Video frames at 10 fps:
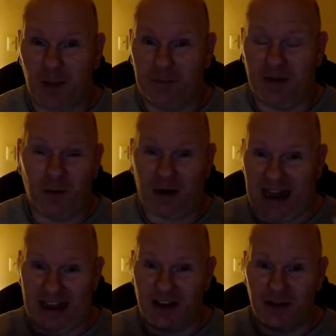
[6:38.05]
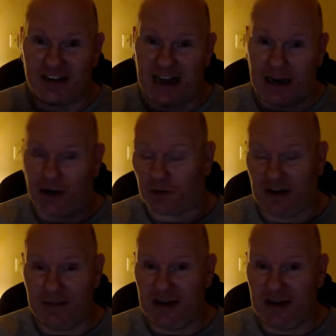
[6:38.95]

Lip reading: but when I use that cream